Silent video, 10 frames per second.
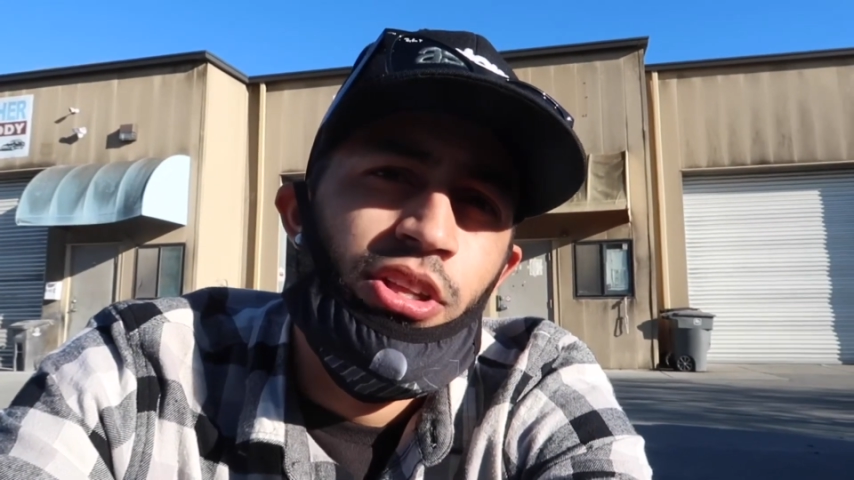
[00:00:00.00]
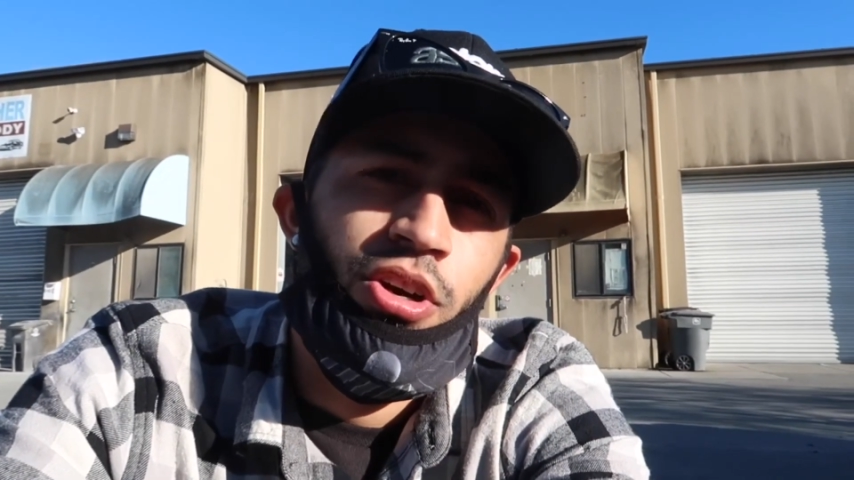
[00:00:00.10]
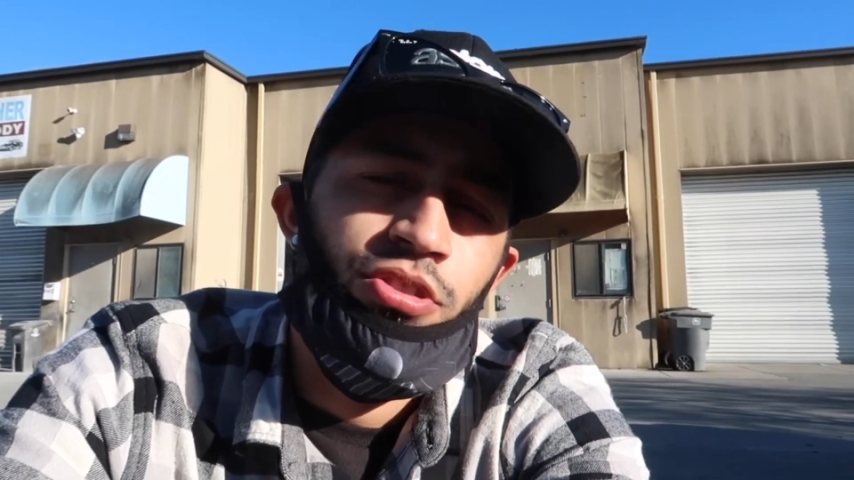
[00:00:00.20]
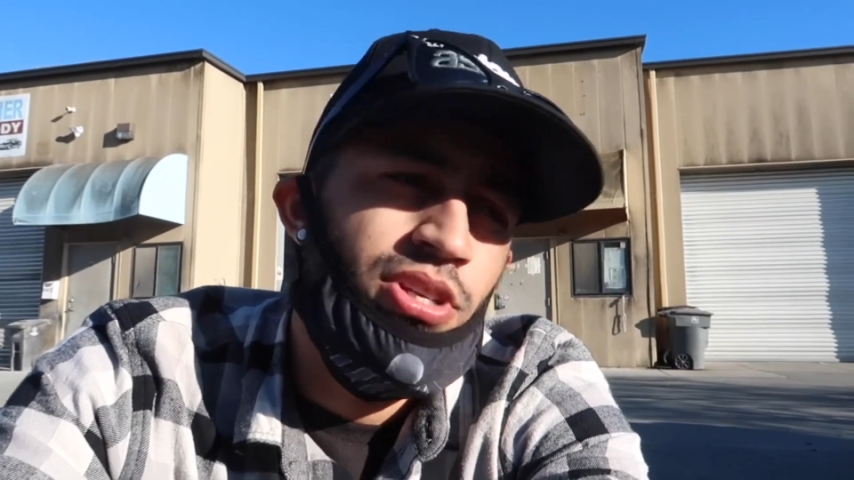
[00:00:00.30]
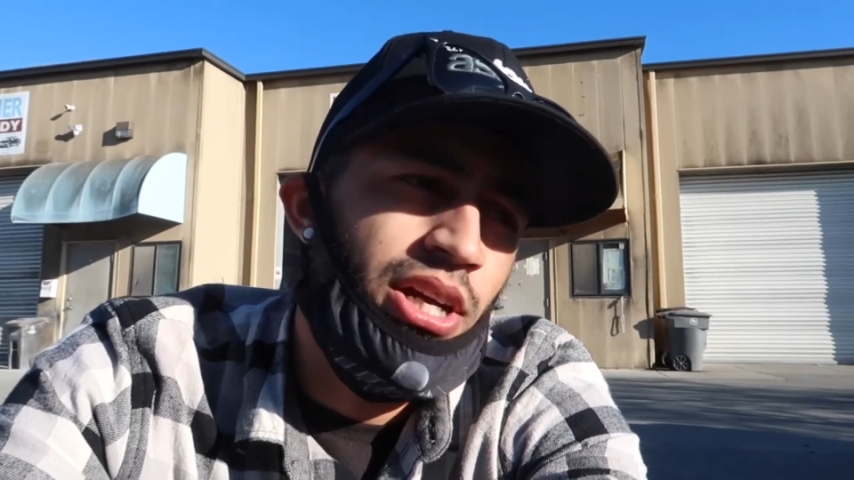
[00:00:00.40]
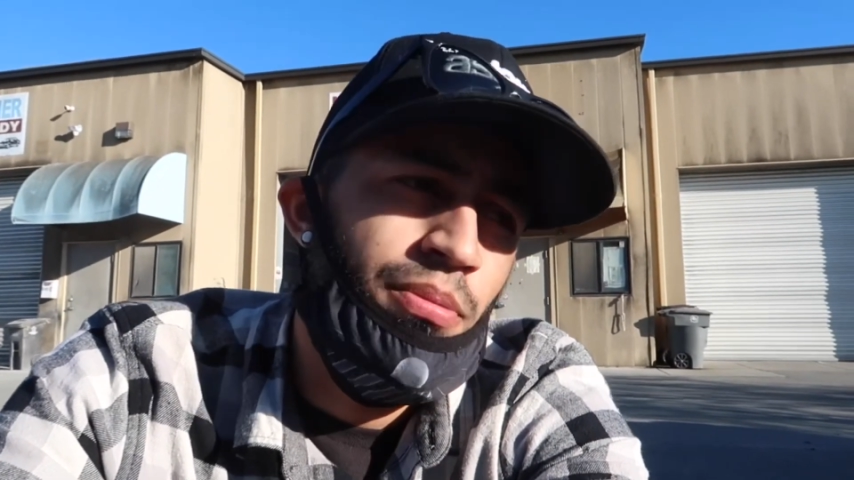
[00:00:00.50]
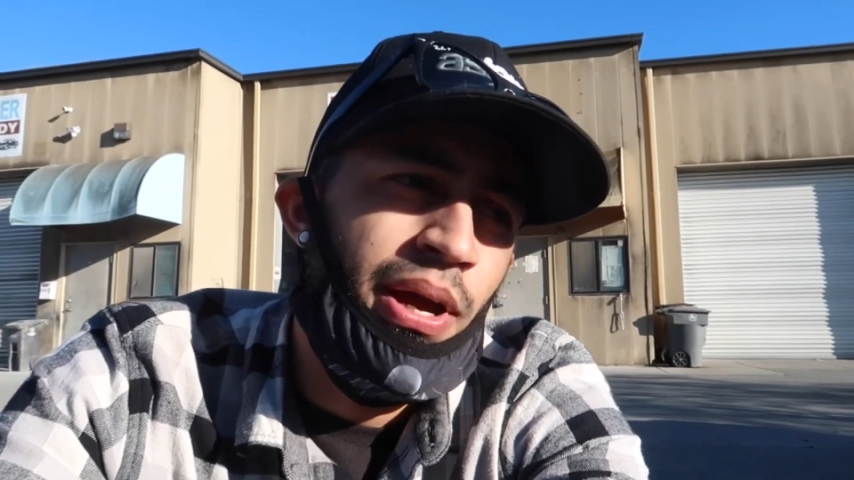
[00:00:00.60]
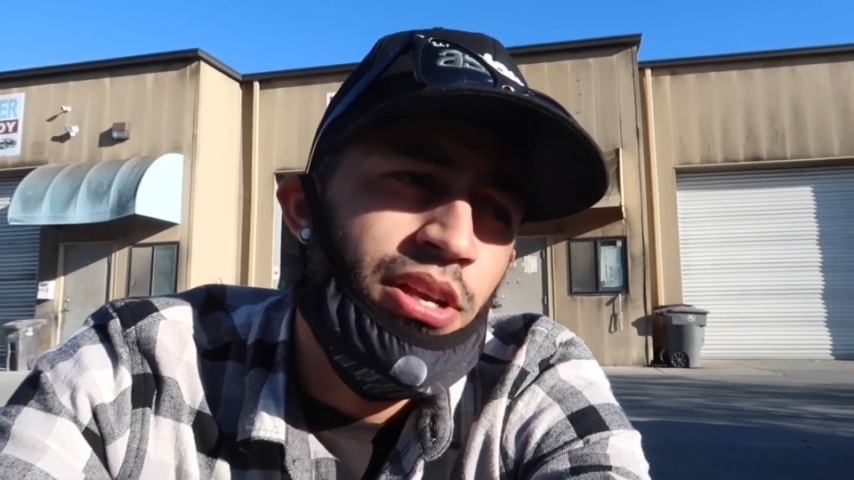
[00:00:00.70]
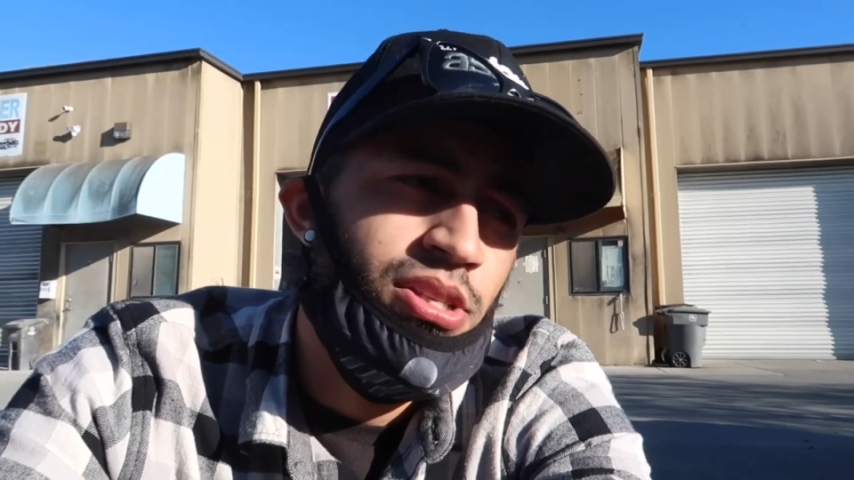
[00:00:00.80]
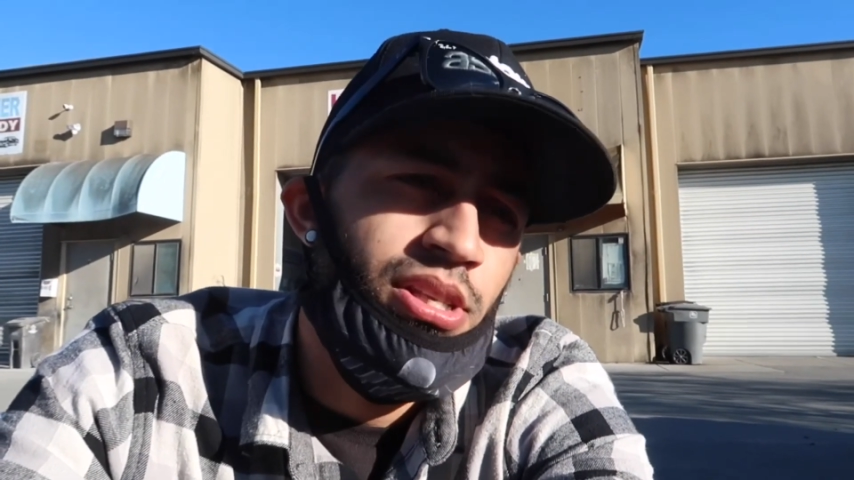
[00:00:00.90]
the car's not going to
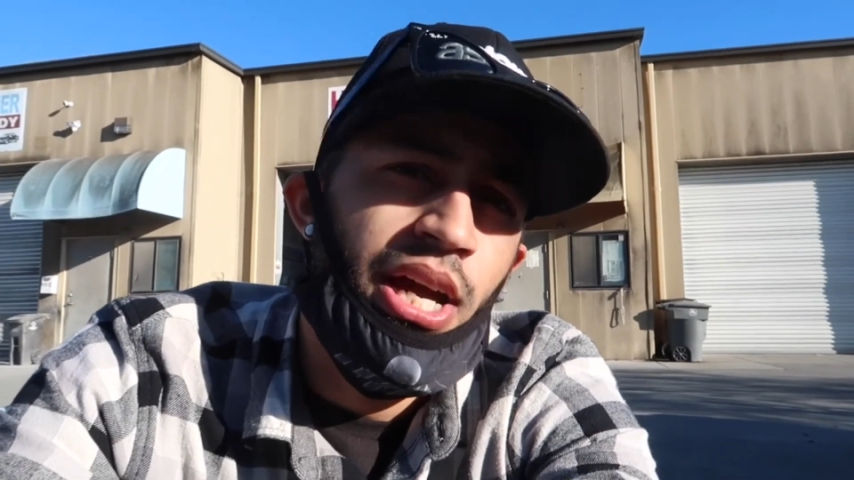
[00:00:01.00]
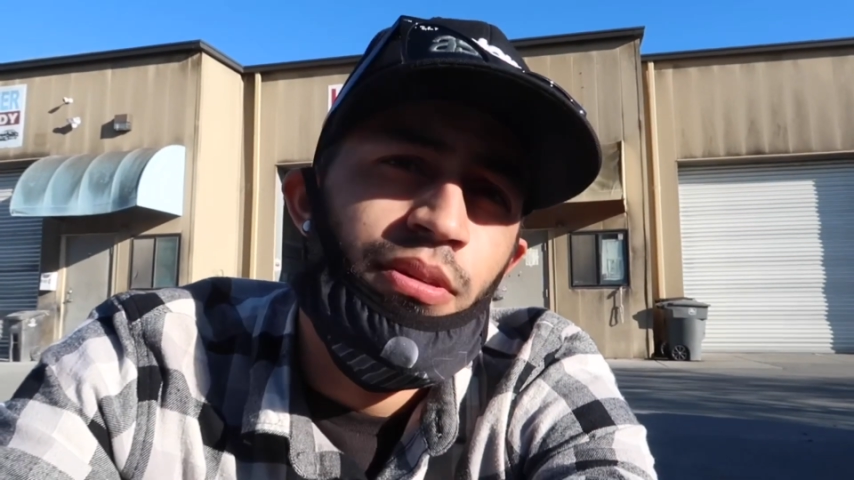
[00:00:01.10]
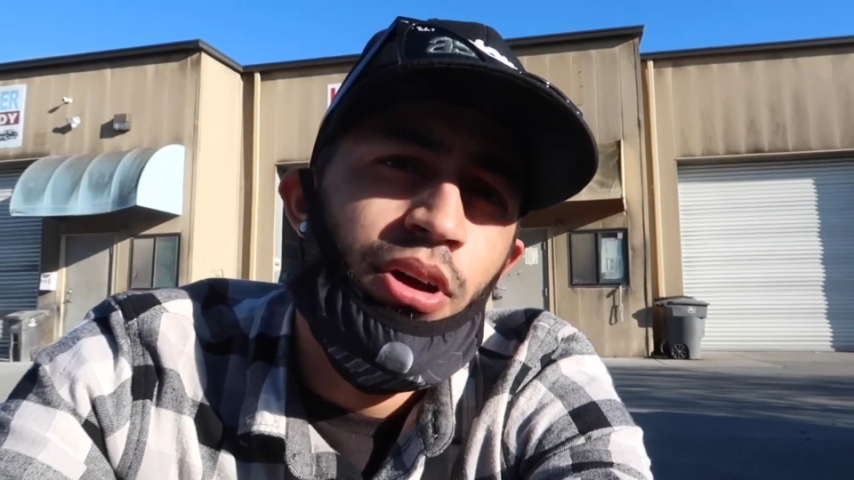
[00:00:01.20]
pass because I